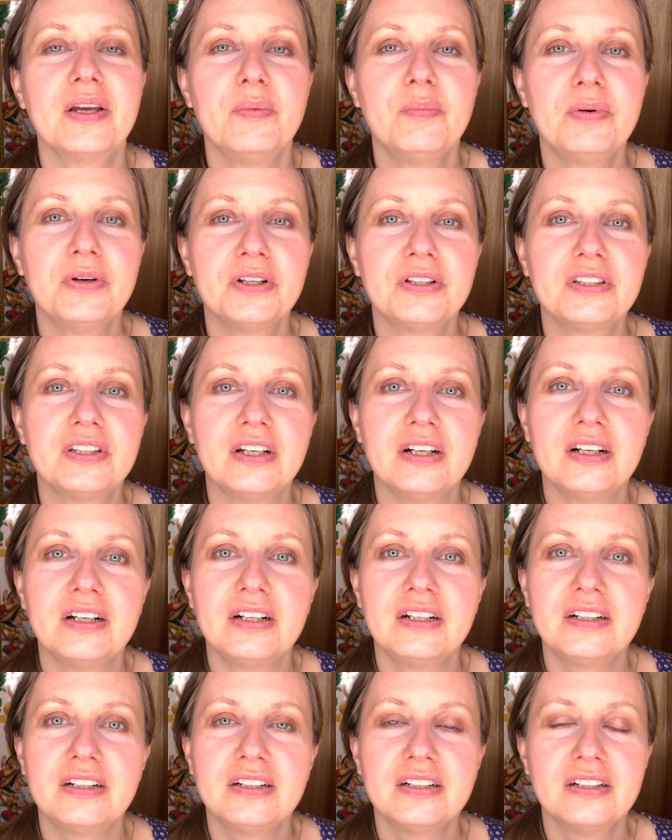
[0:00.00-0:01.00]
But
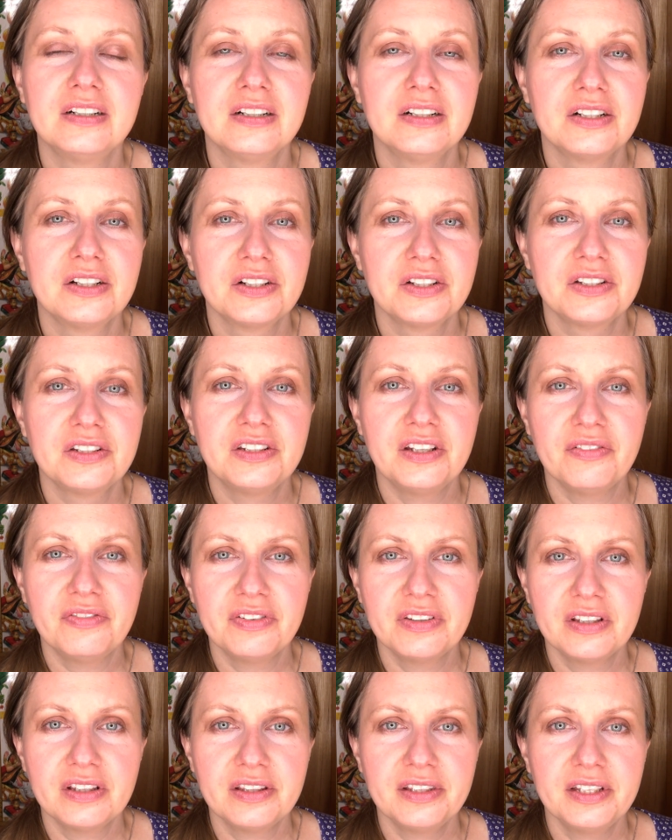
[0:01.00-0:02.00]

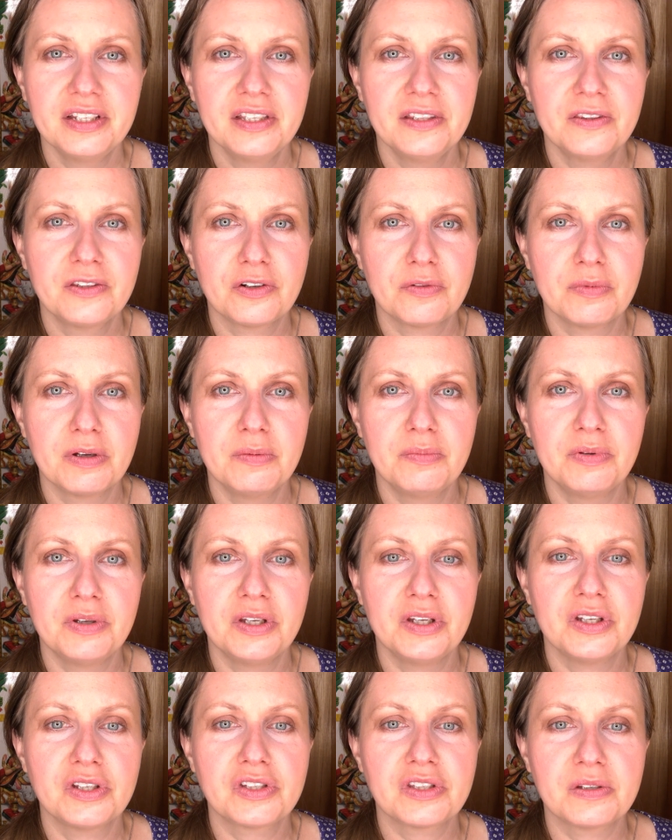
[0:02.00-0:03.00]
definitely there may
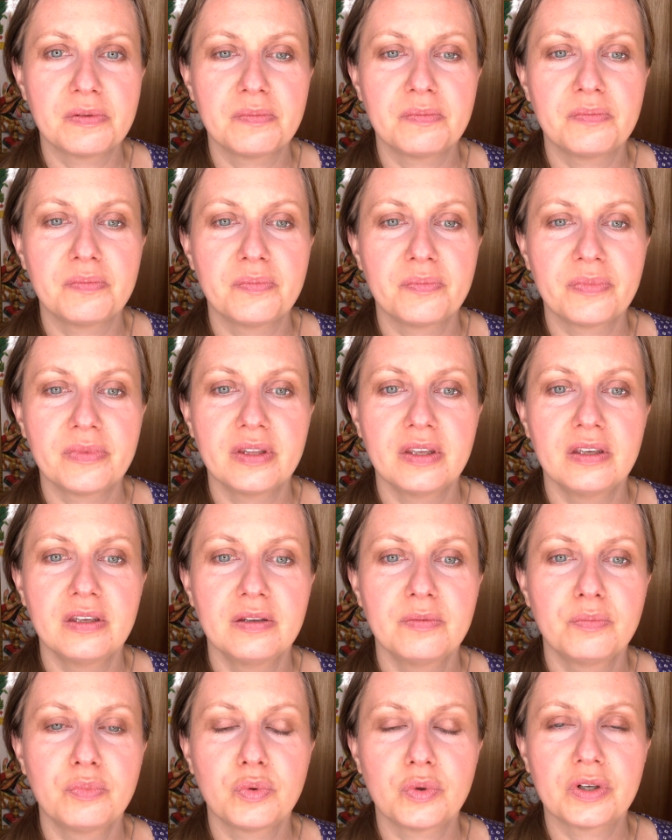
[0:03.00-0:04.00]
be some
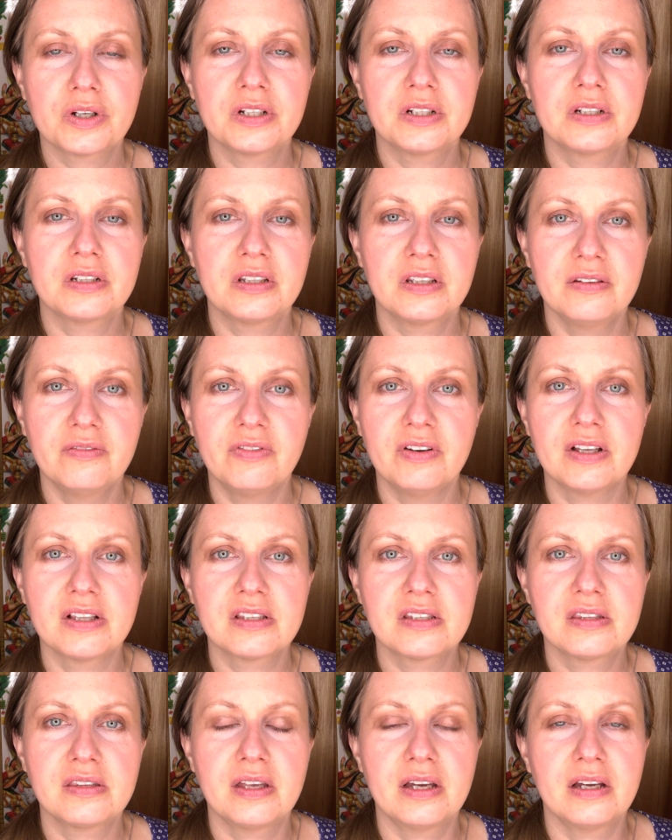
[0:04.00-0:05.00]
important
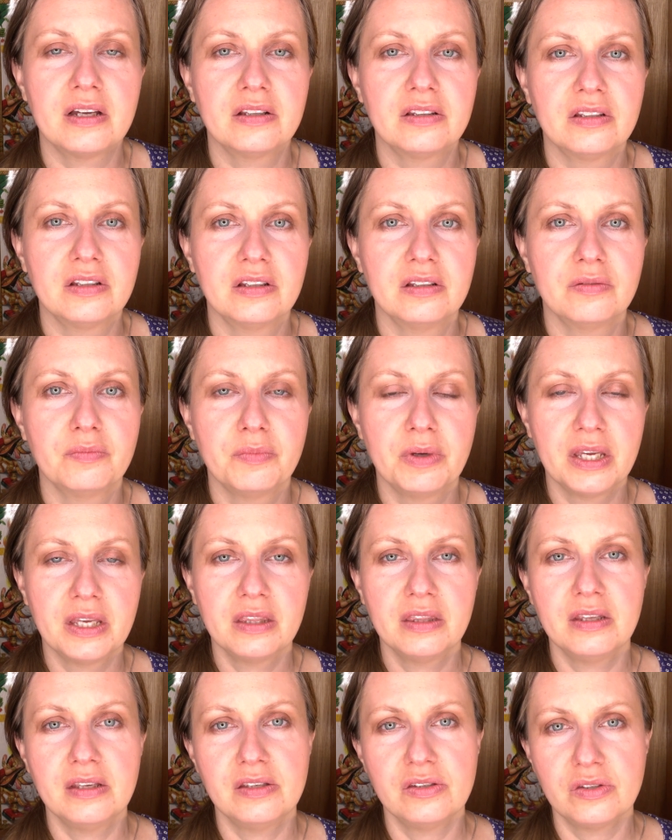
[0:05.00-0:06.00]
events that
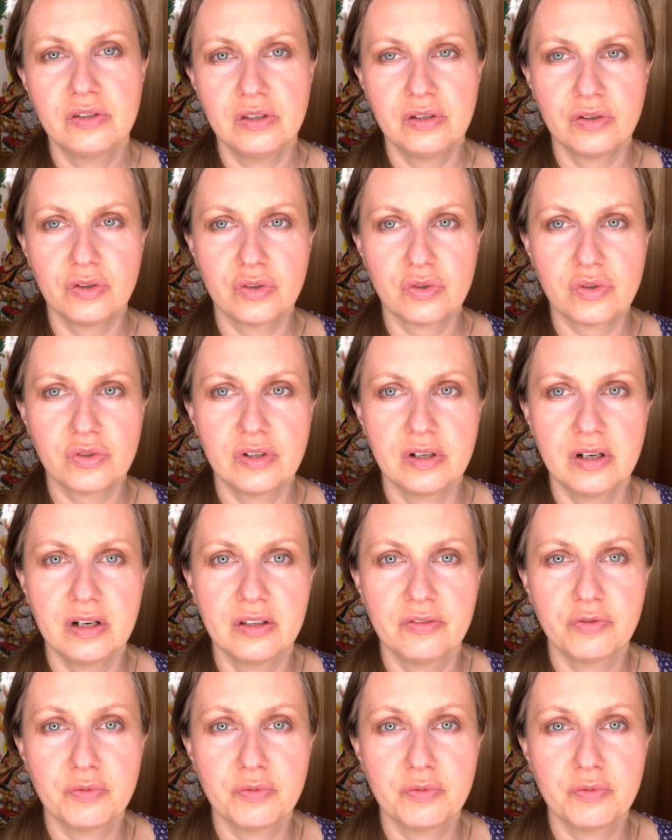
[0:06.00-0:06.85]
make these years